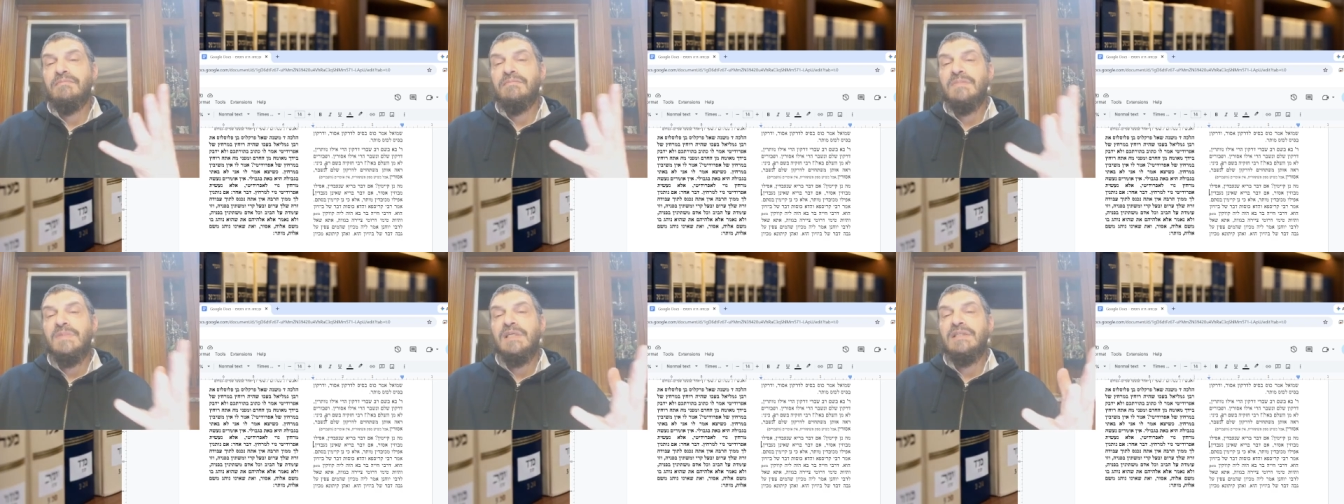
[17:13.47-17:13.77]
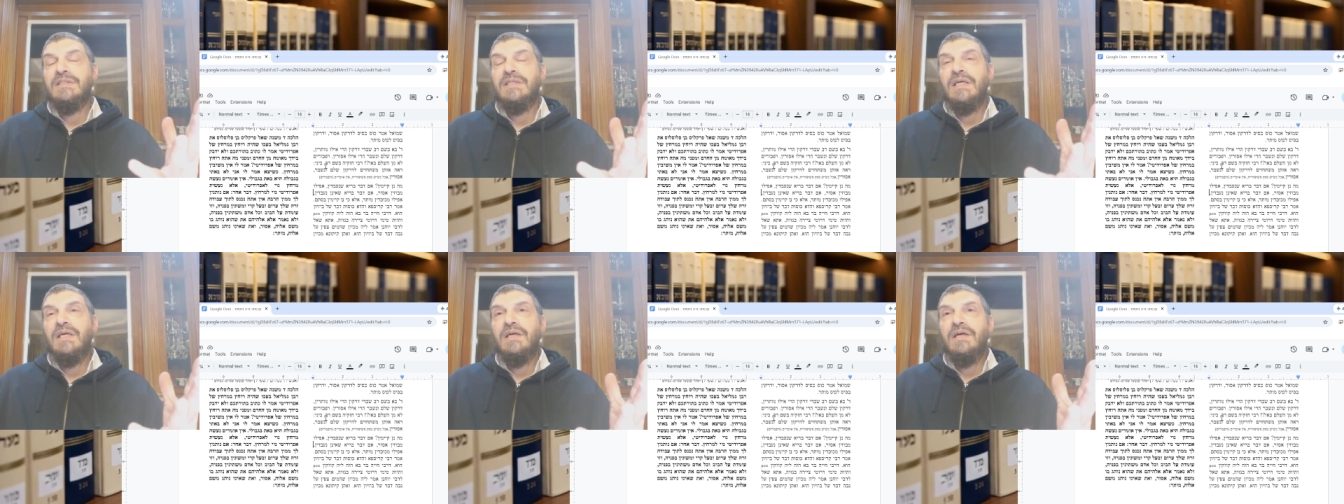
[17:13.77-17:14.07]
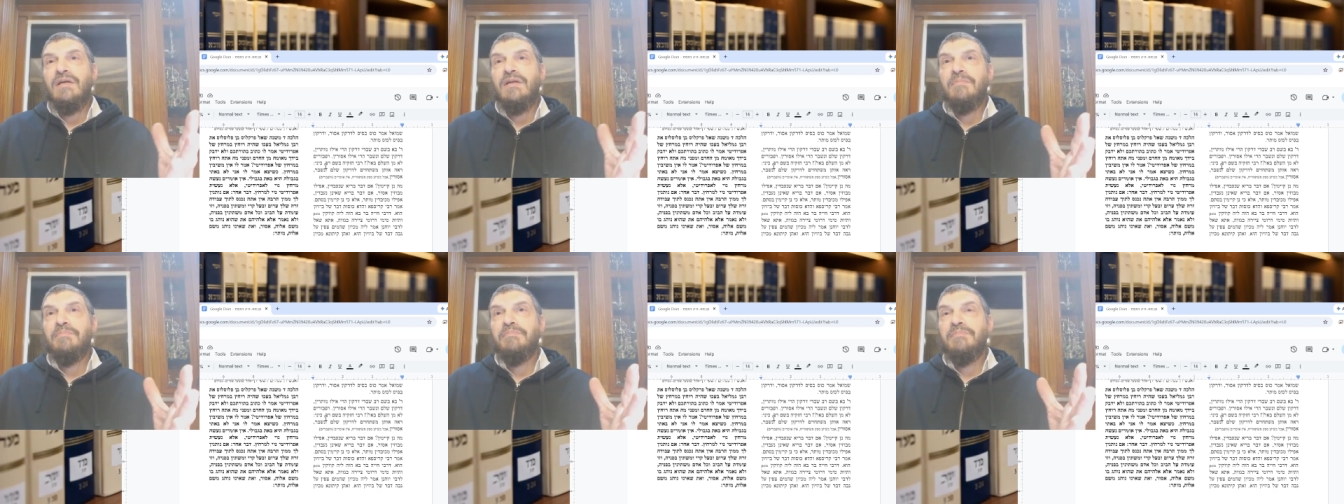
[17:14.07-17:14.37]
let's say
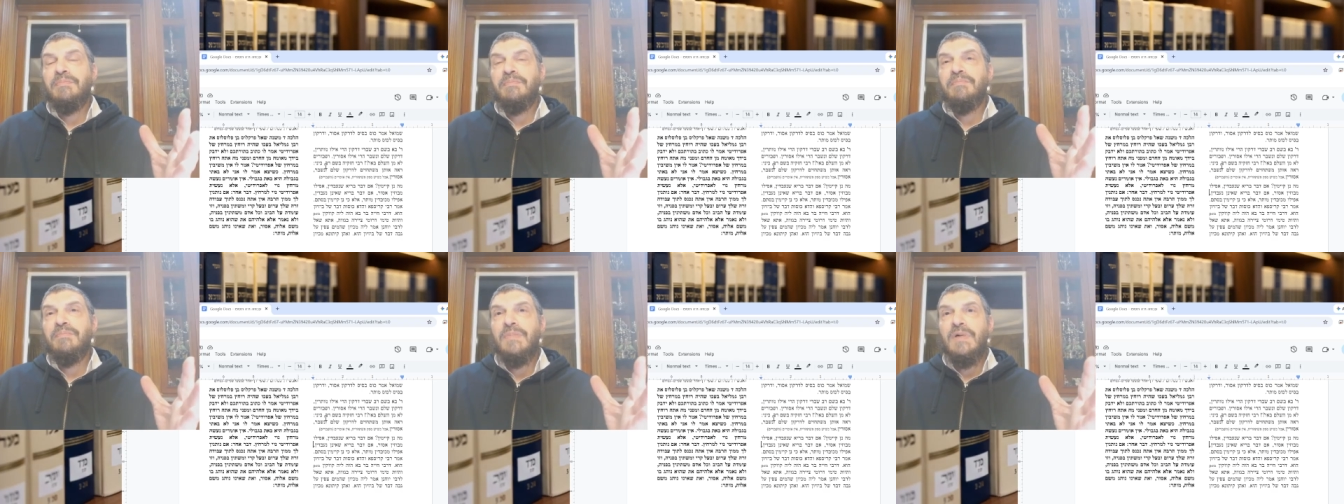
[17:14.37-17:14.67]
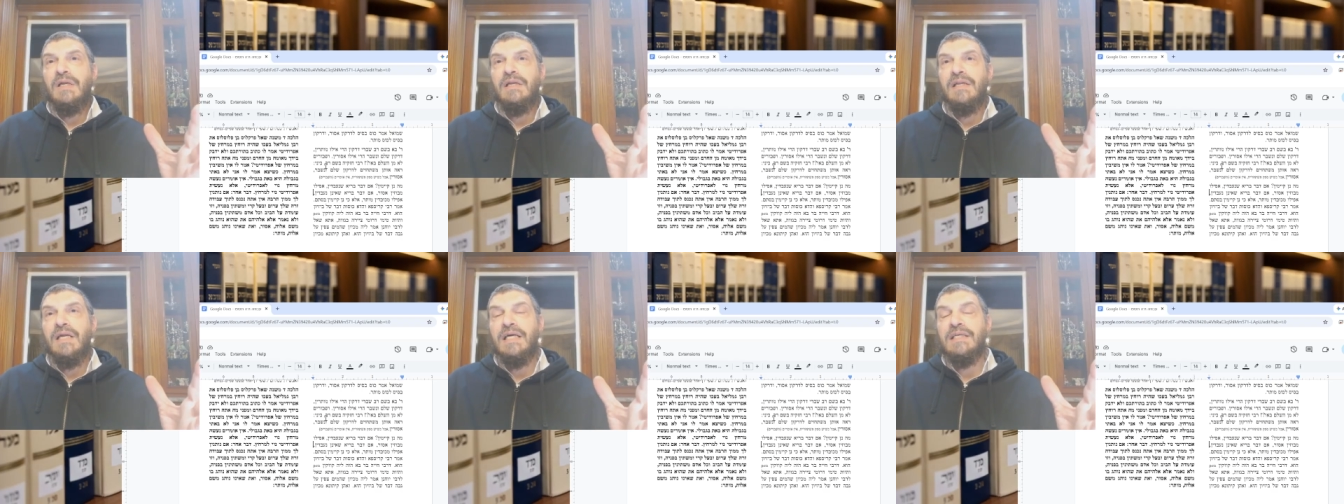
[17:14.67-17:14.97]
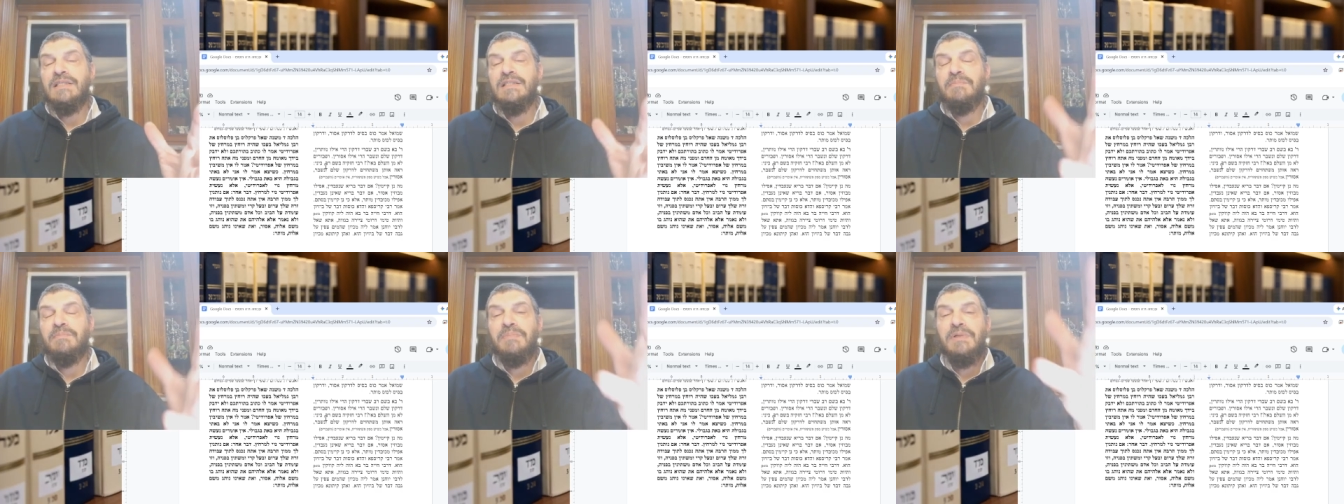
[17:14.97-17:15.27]
on a
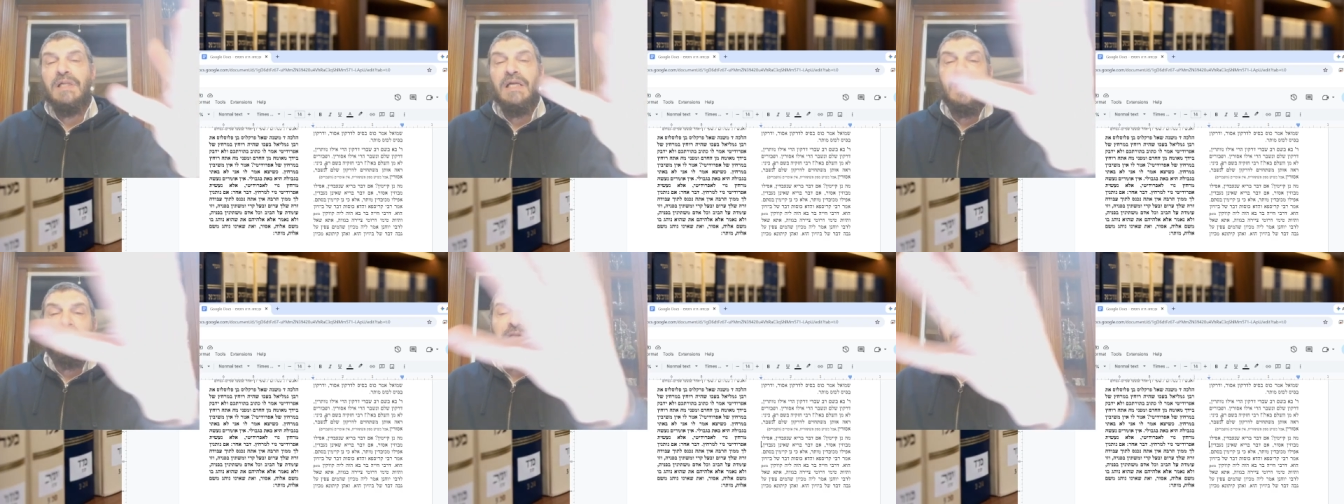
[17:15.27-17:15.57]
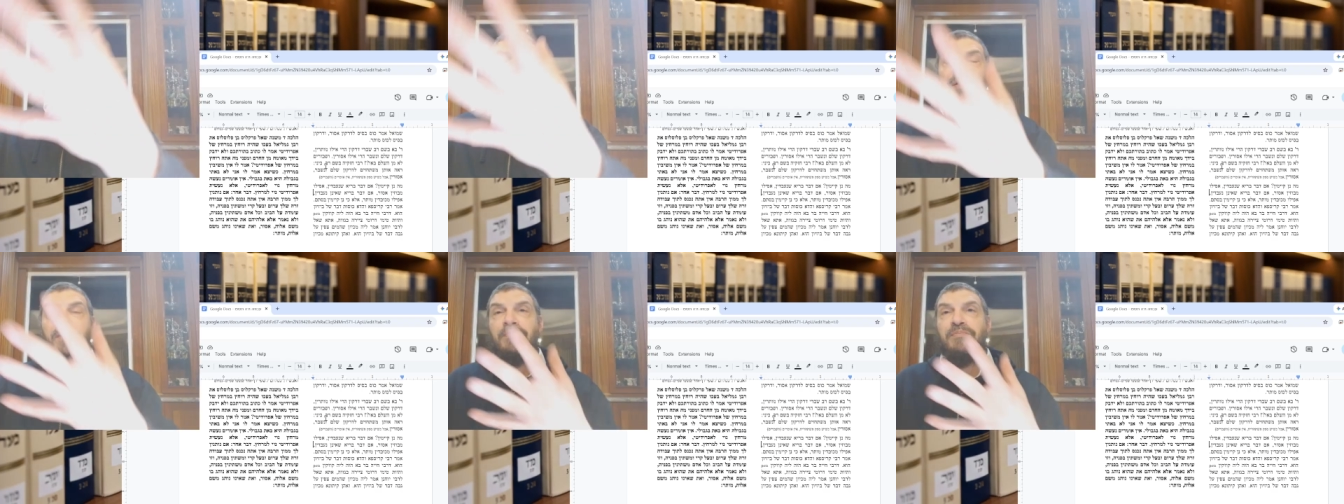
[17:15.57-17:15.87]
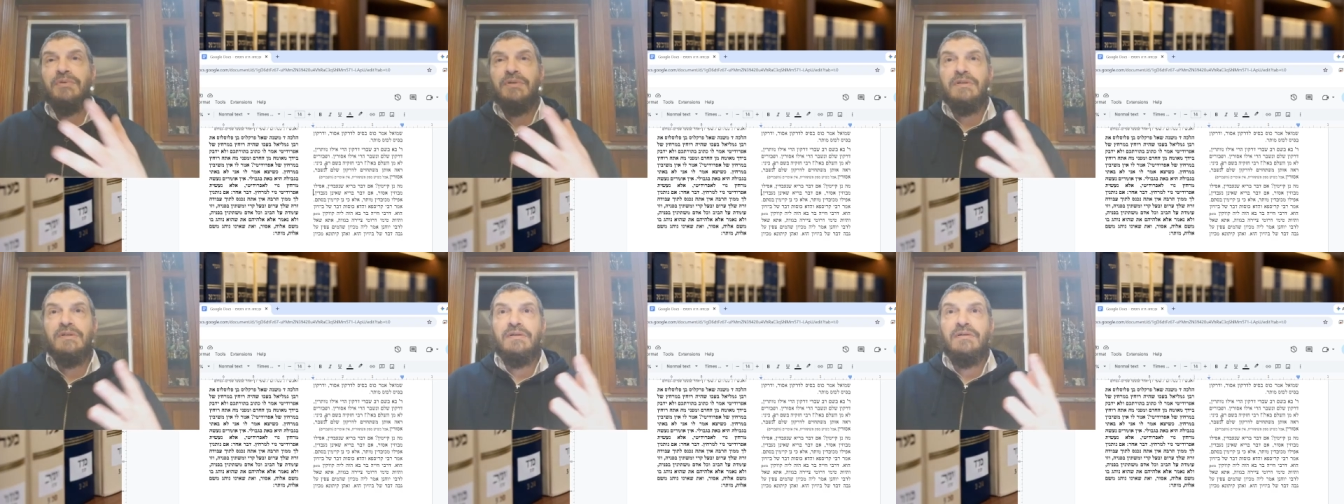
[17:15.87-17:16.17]
nice plate that you
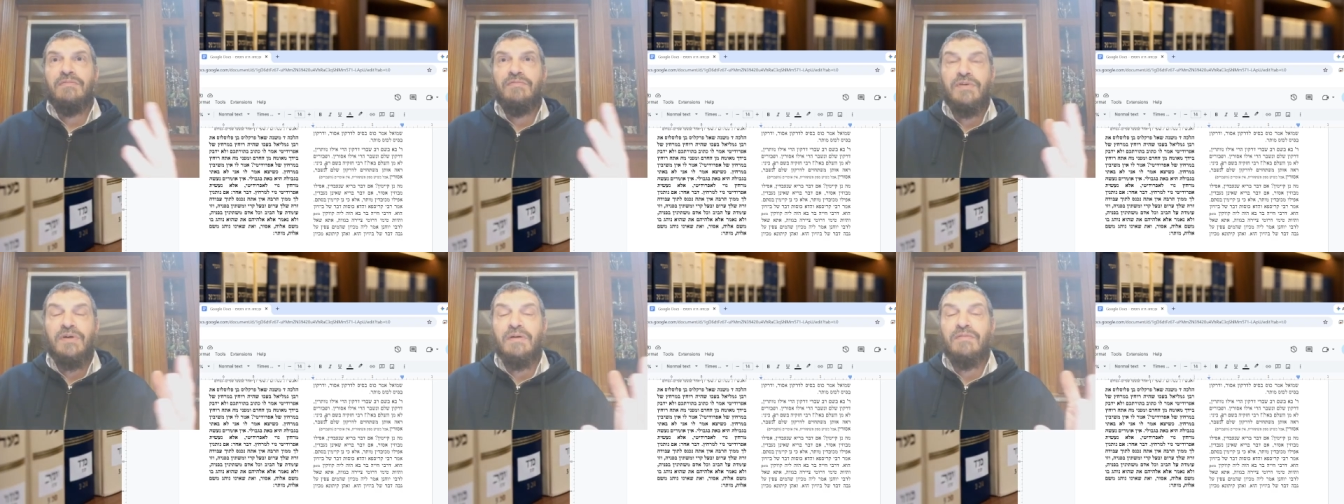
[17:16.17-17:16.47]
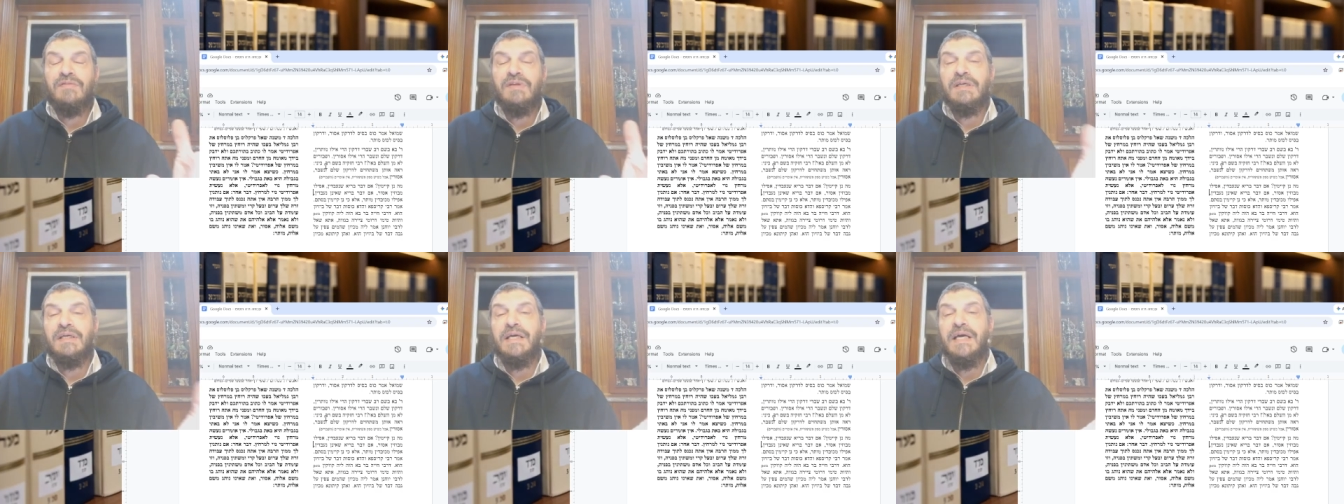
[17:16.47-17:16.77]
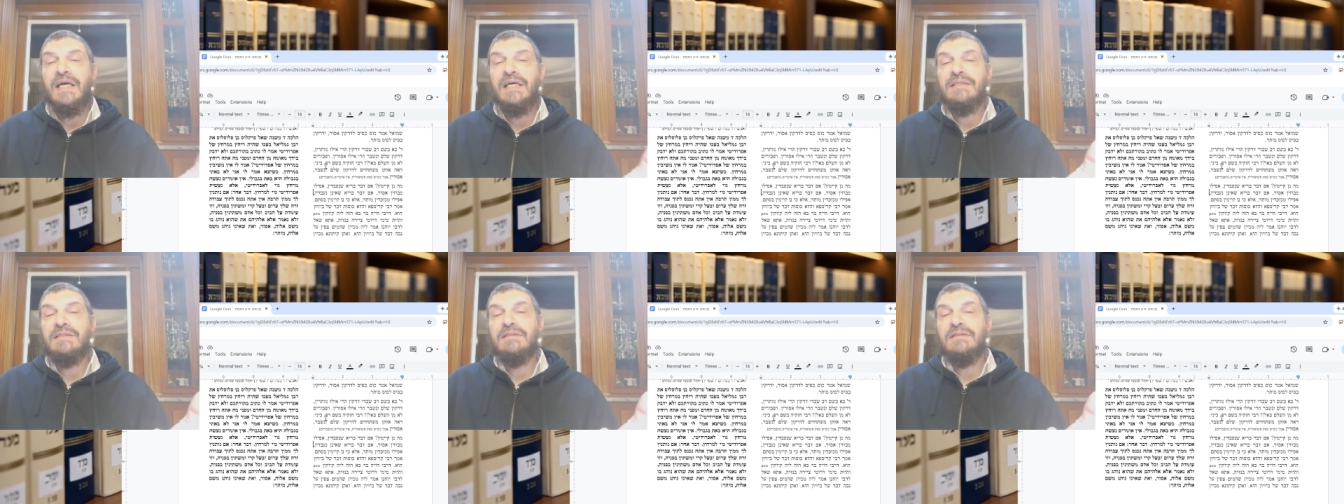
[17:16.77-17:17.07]
put in front of the
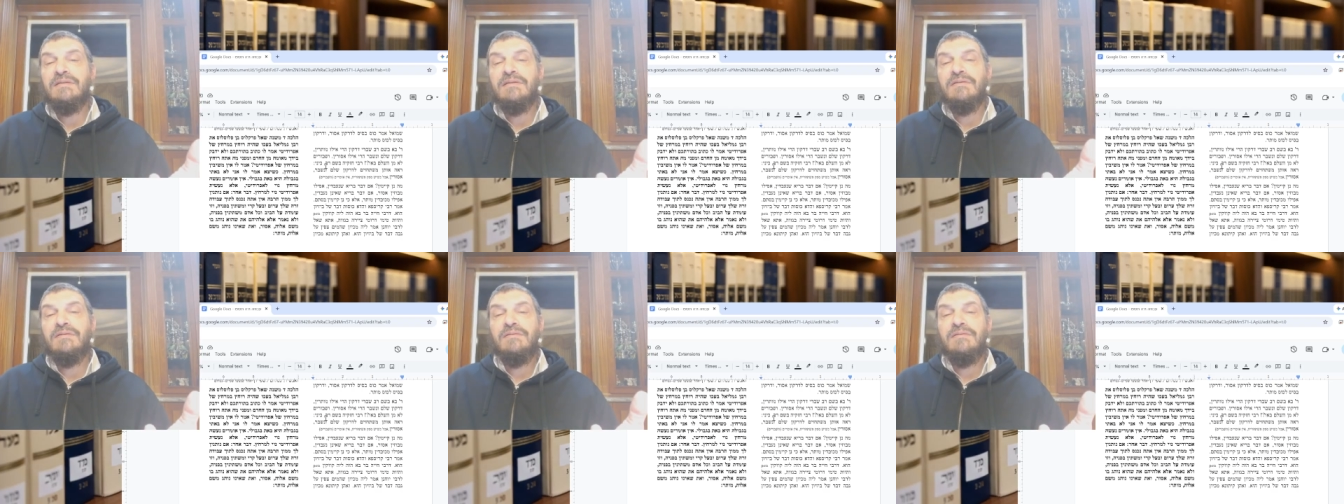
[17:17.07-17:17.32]
guest,